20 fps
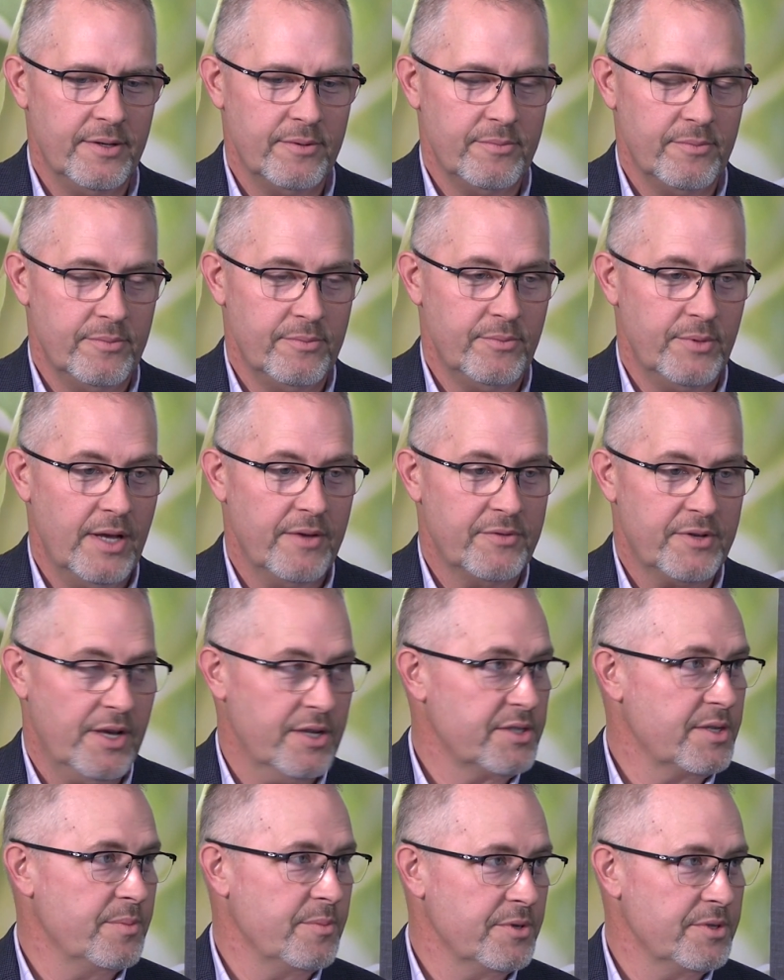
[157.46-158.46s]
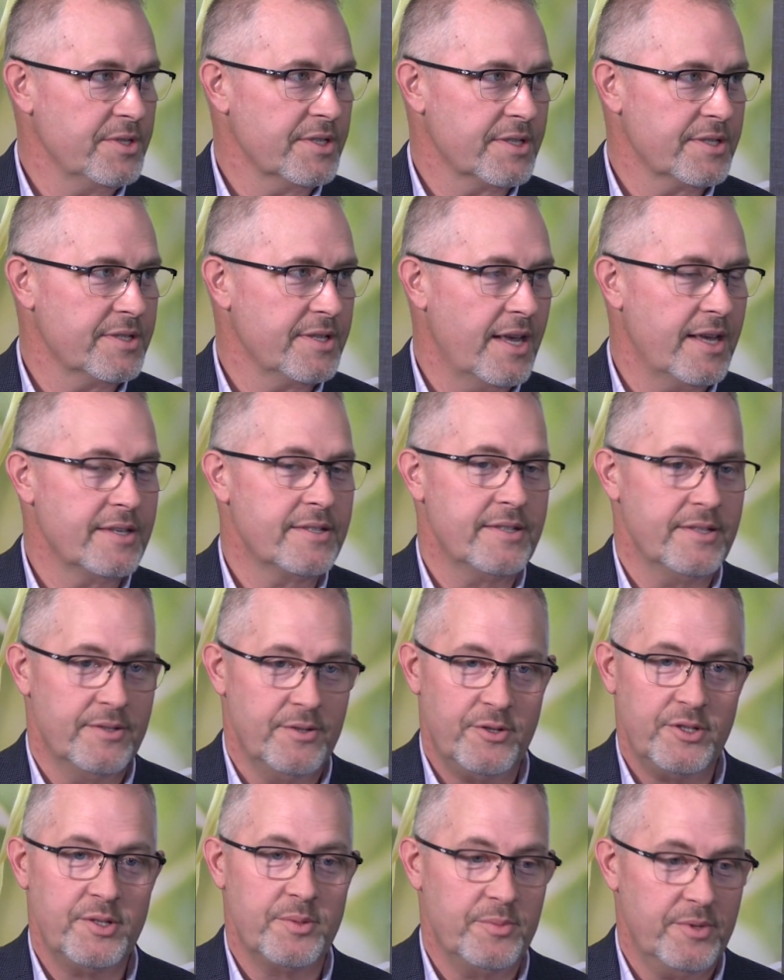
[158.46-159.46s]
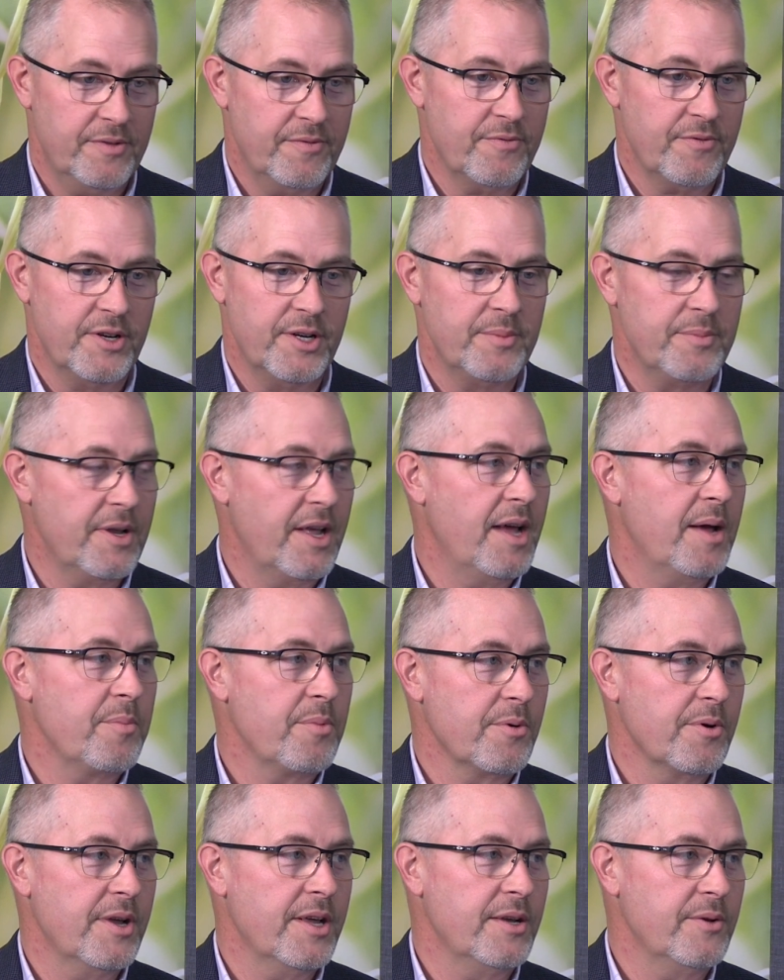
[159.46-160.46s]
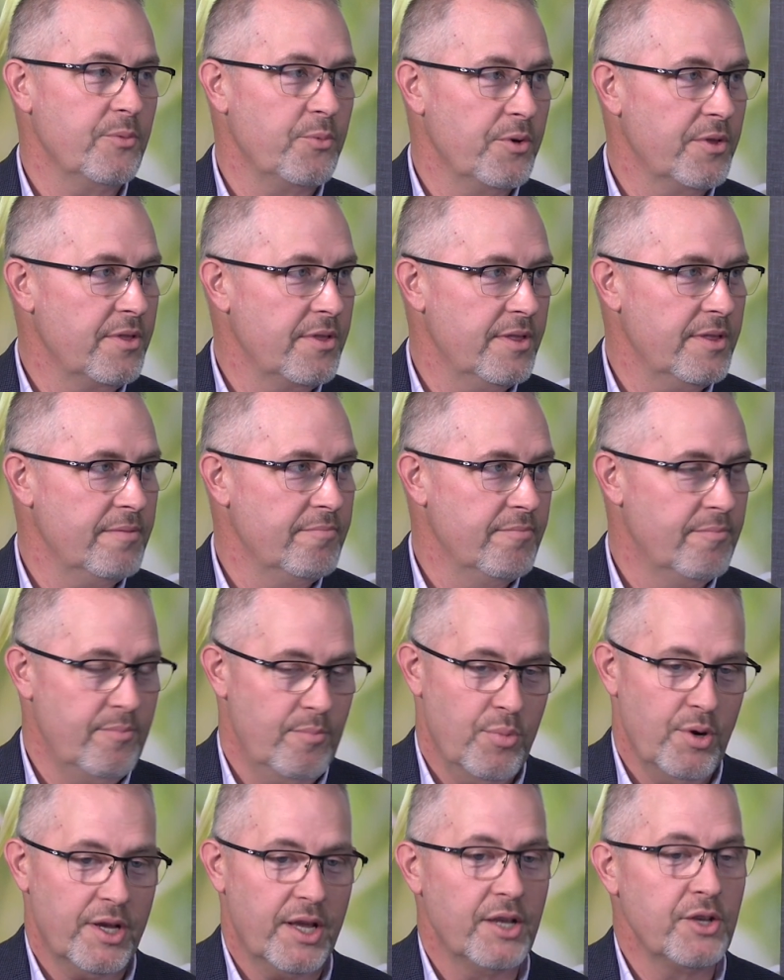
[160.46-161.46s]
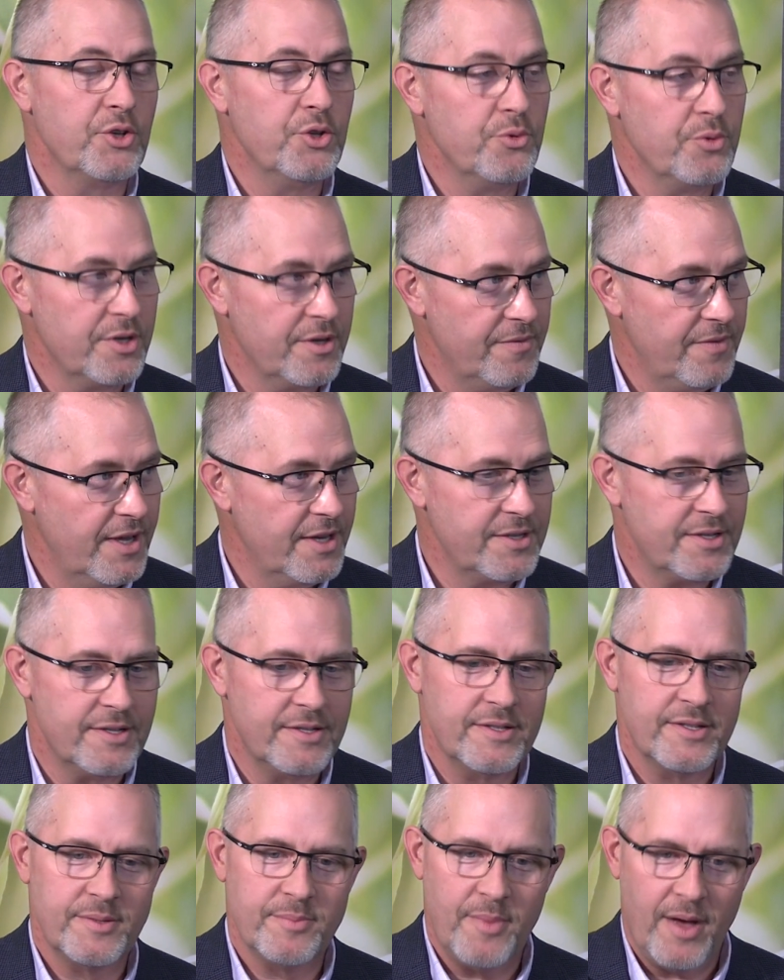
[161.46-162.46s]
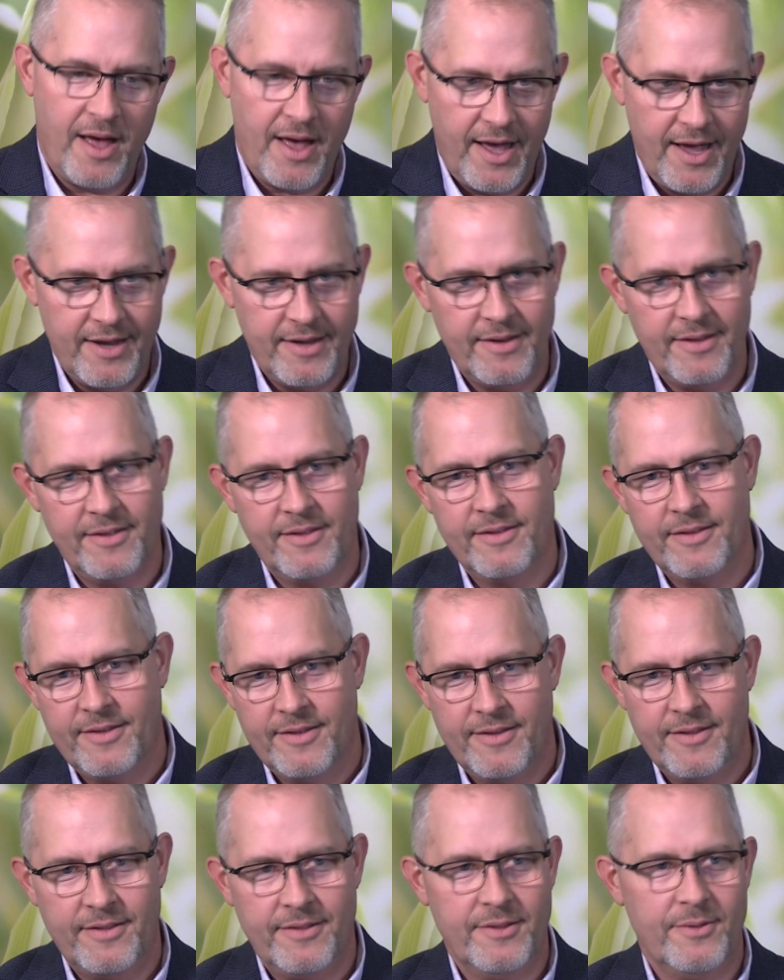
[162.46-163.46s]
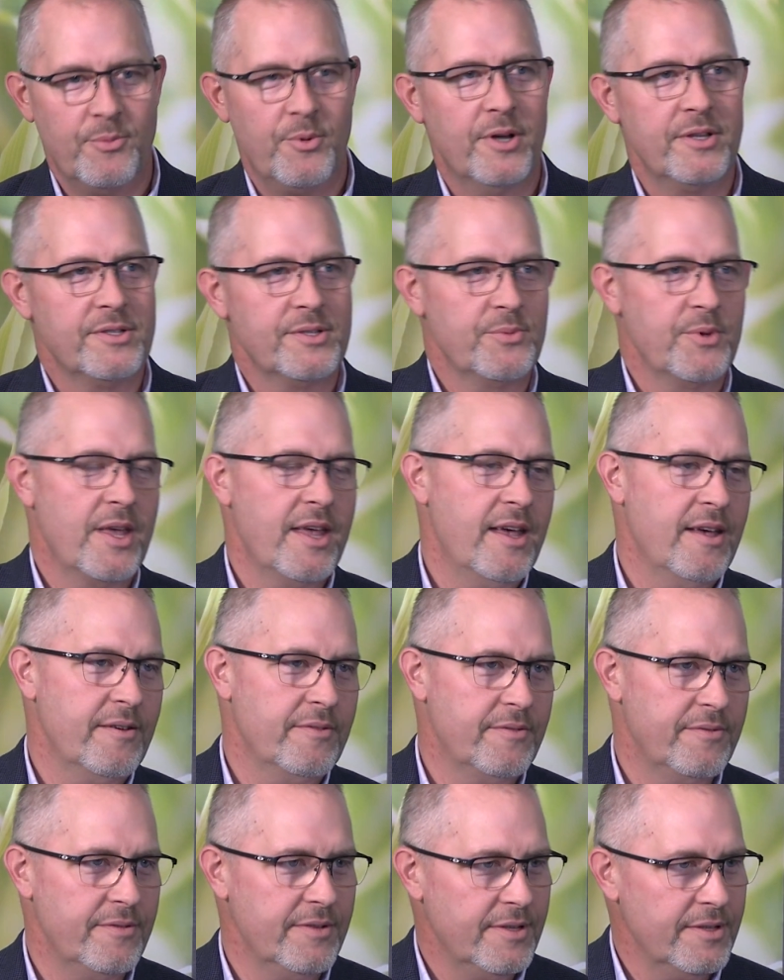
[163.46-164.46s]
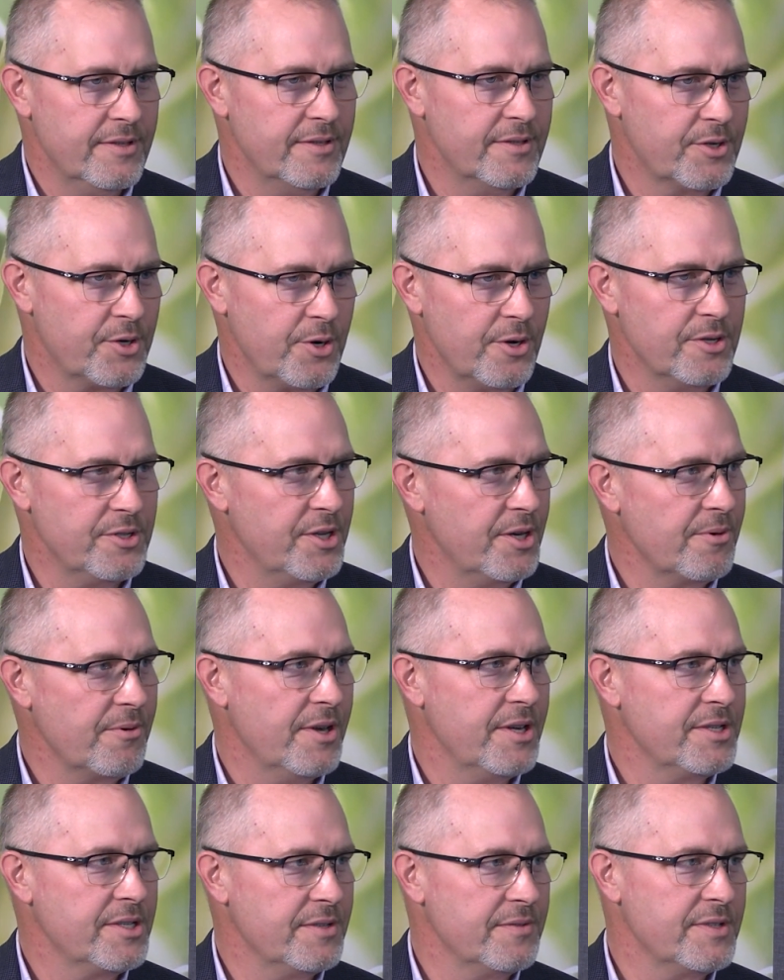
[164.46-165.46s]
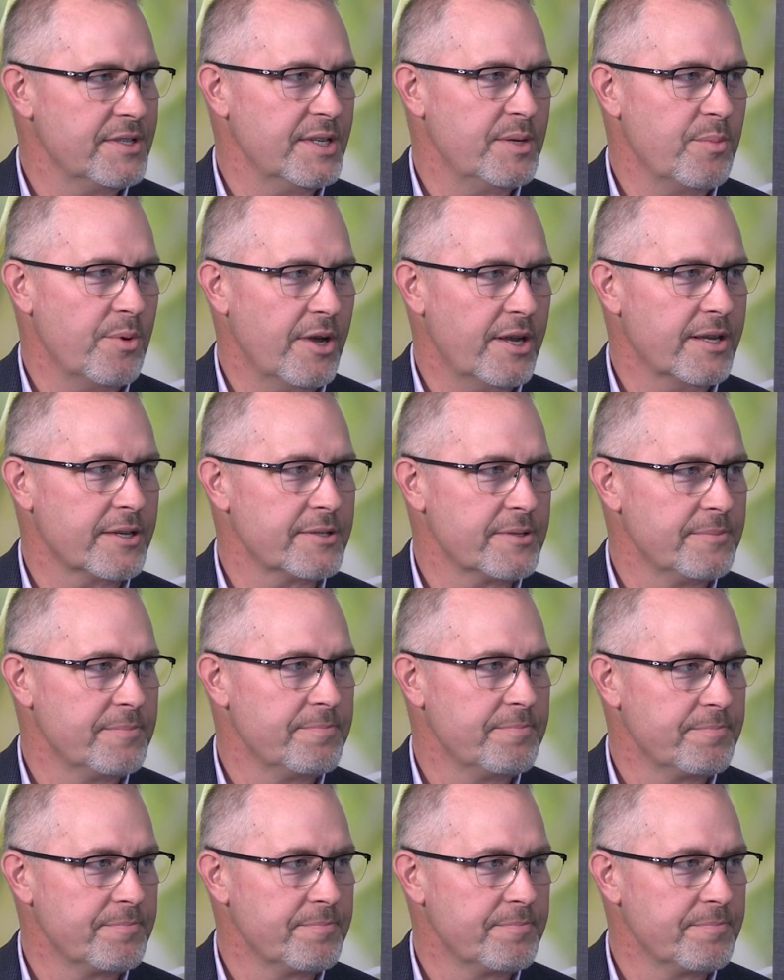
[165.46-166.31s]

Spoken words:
we have customer success and ultimately freedom to operate with bringing new innovations behind the ones that we have in the current generation of seed products.